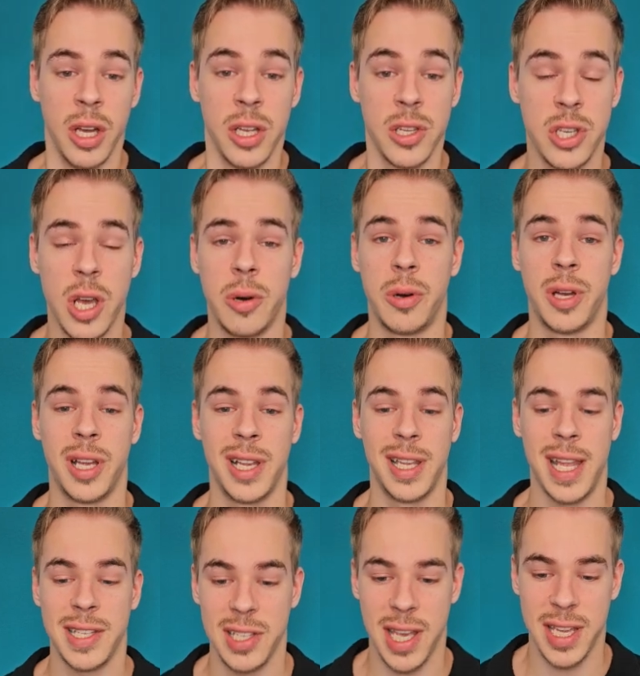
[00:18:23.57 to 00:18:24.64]
So
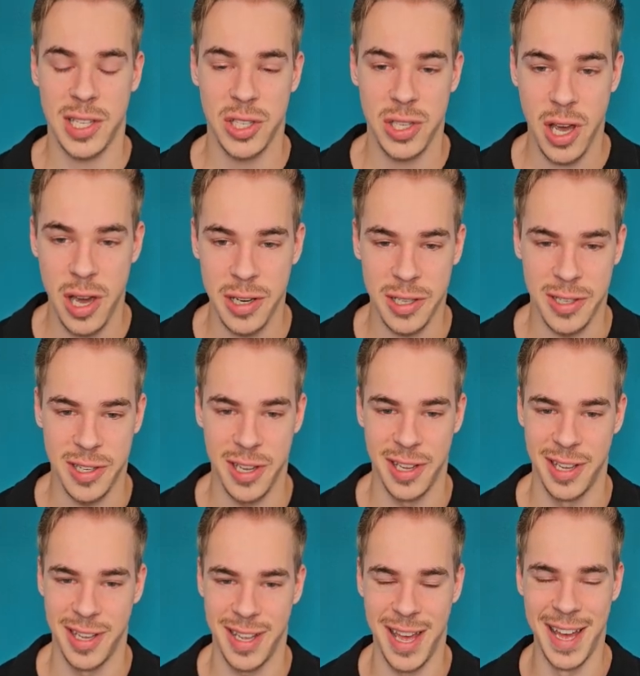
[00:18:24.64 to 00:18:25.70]
let's get started.
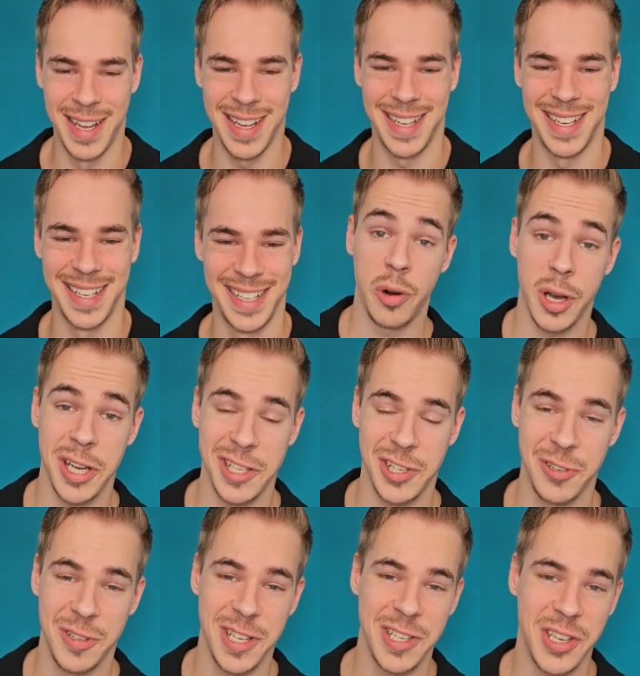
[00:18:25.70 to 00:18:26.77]
All right,
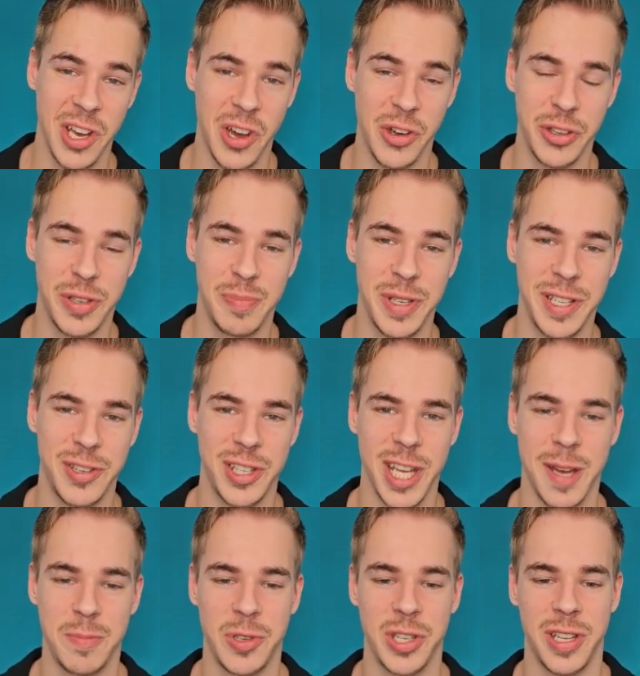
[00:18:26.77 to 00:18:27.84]
so these are going to be the
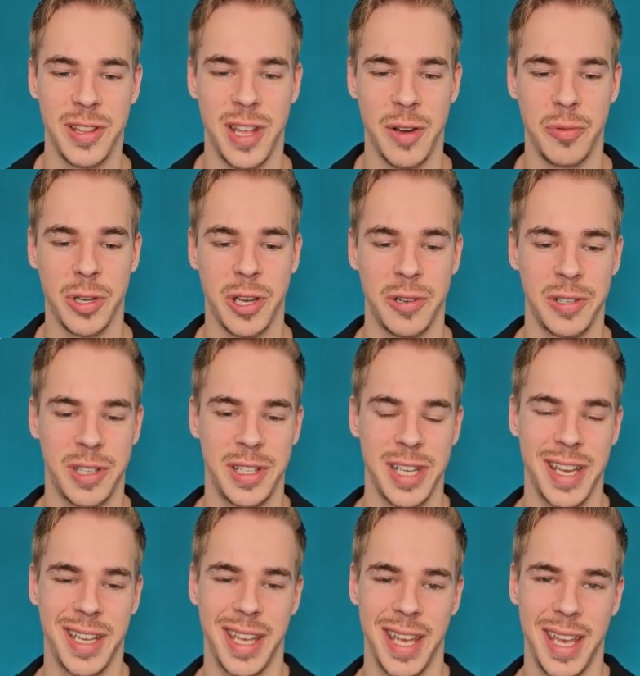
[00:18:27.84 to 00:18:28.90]
steps that we're going to
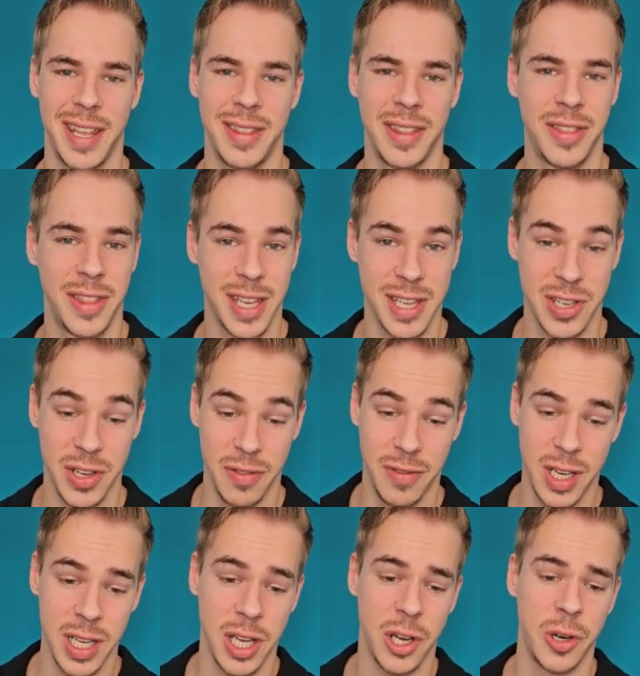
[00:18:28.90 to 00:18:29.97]
take in this
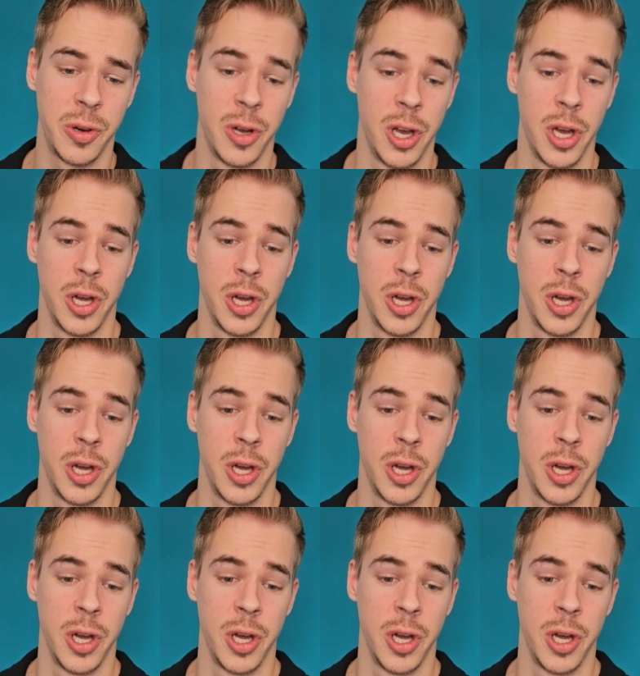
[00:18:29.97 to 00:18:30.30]
video.